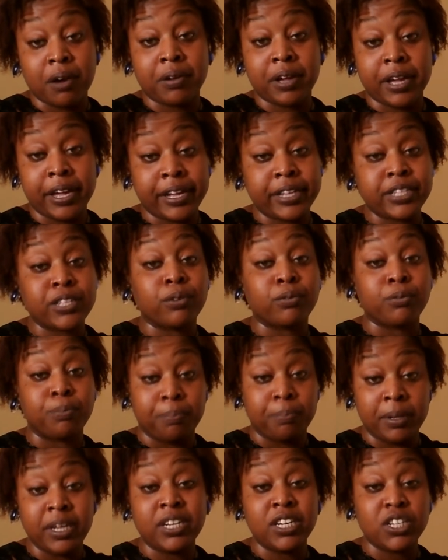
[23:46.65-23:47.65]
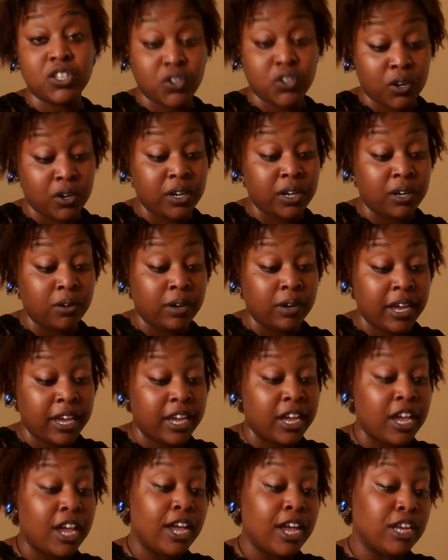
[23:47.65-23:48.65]
Okay, so be discerning. Okay,
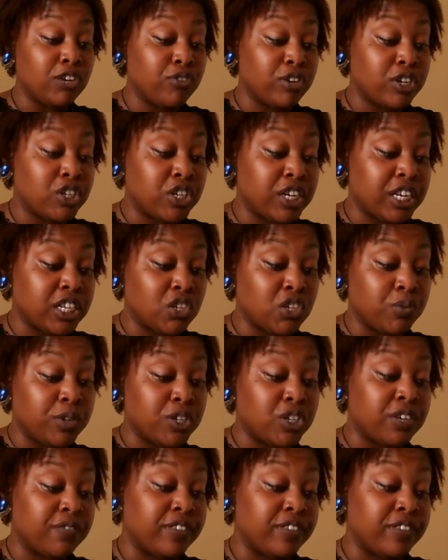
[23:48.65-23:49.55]
trust your intuition.